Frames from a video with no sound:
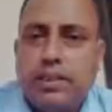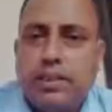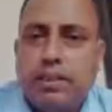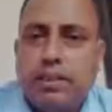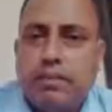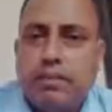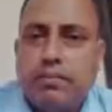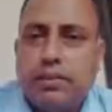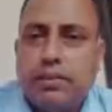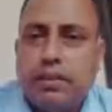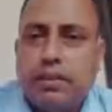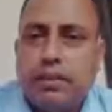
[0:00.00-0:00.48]

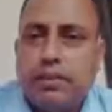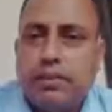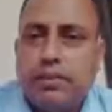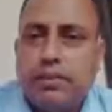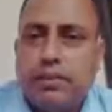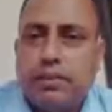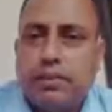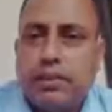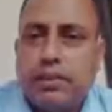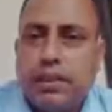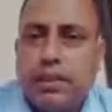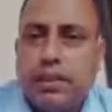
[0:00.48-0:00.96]
of a
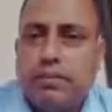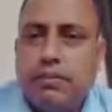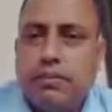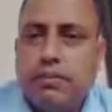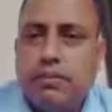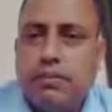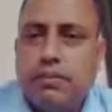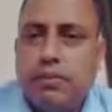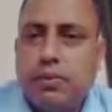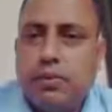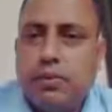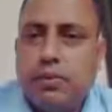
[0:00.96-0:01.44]
constant
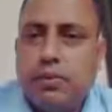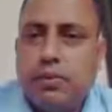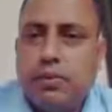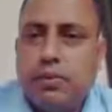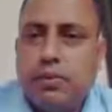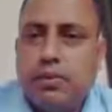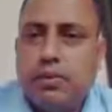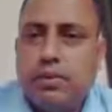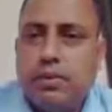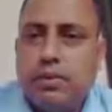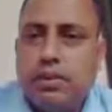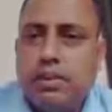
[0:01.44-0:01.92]

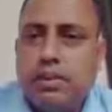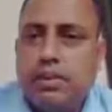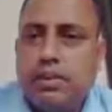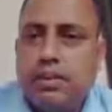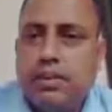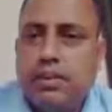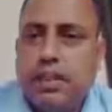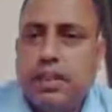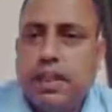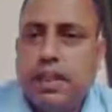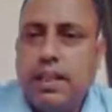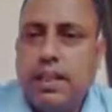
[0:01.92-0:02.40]
force is
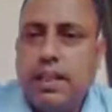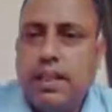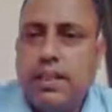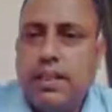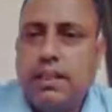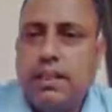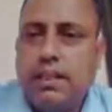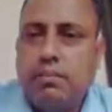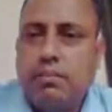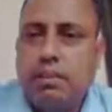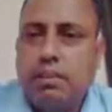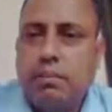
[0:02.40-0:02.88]

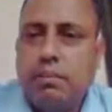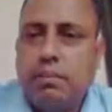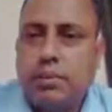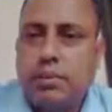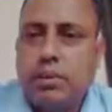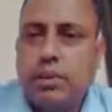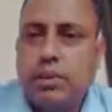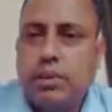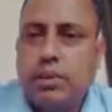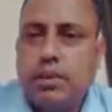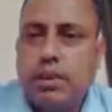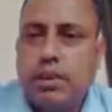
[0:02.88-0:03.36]
directly
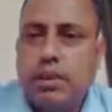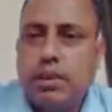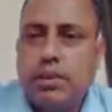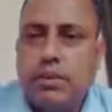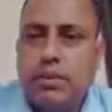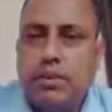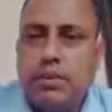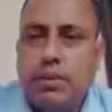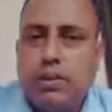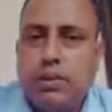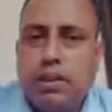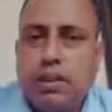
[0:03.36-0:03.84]
proportional
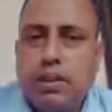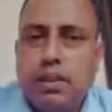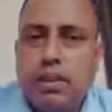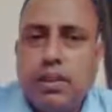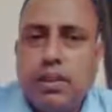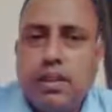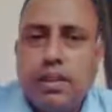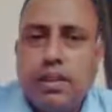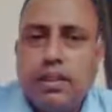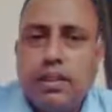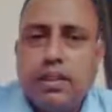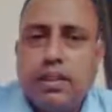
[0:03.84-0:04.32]
to the
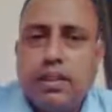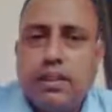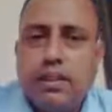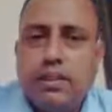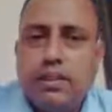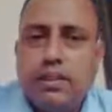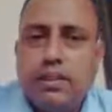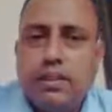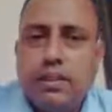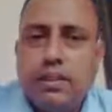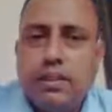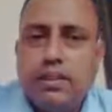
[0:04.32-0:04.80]

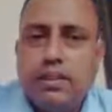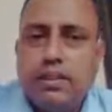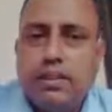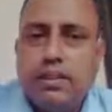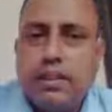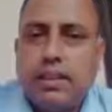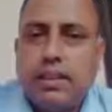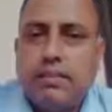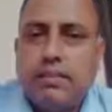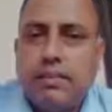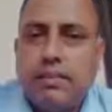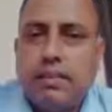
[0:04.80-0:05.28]
distance
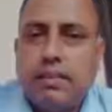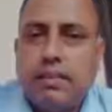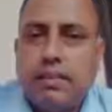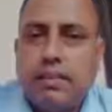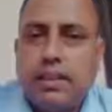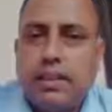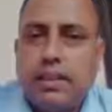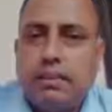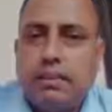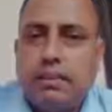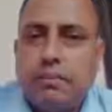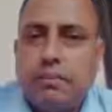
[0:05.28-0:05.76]
traveled
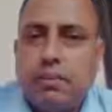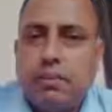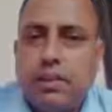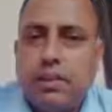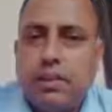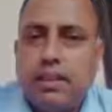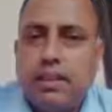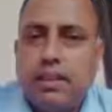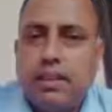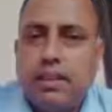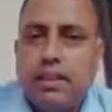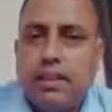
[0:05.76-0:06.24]
by the
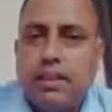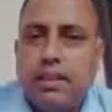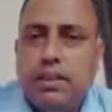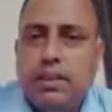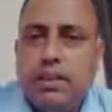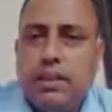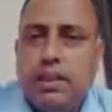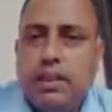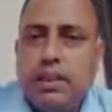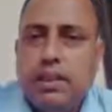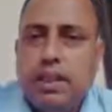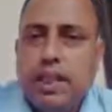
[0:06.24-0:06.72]
body,
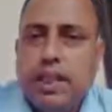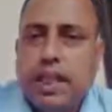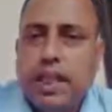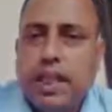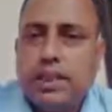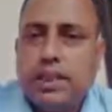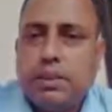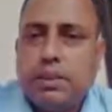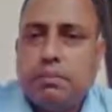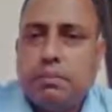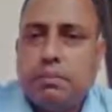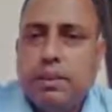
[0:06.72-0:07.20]

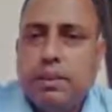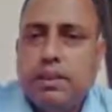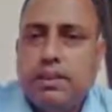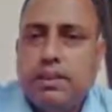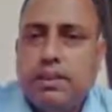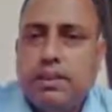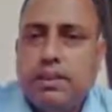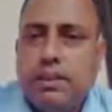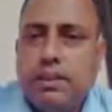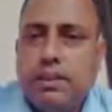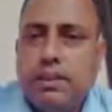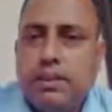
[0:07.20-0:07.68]

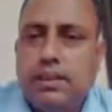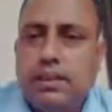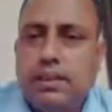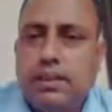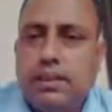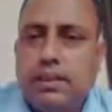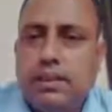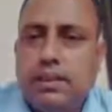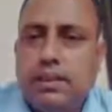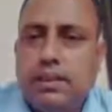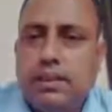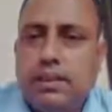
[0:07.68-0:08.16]
express
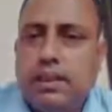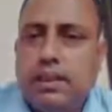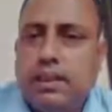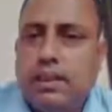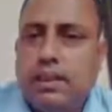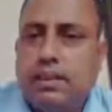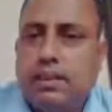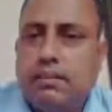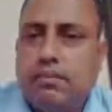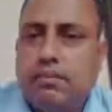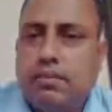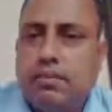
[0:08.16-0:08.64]
this in
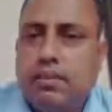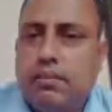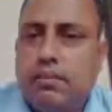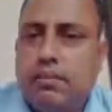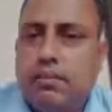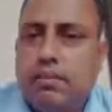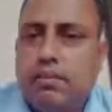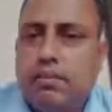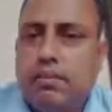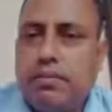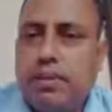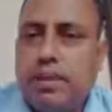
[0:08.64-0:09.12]
the form
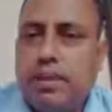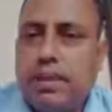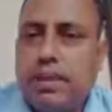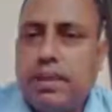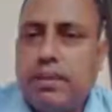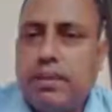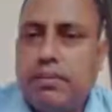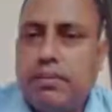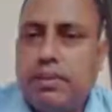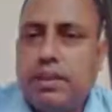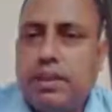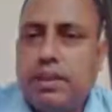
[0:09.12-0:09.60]
of an
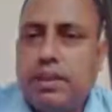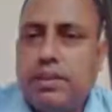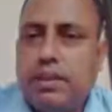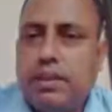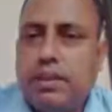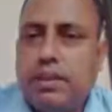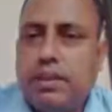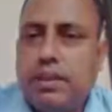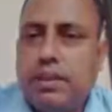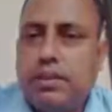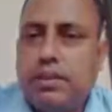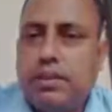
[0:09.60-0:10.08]

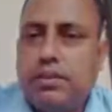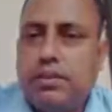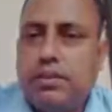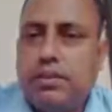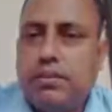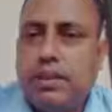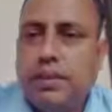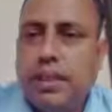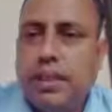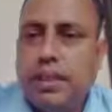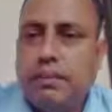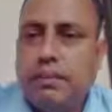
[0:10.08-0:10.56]
equation in two
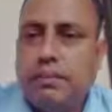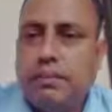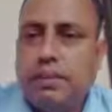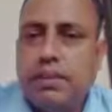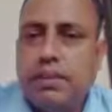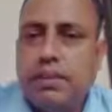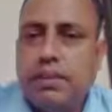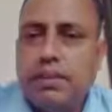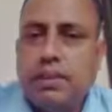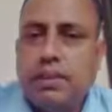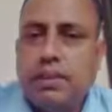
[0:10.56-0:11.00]
variables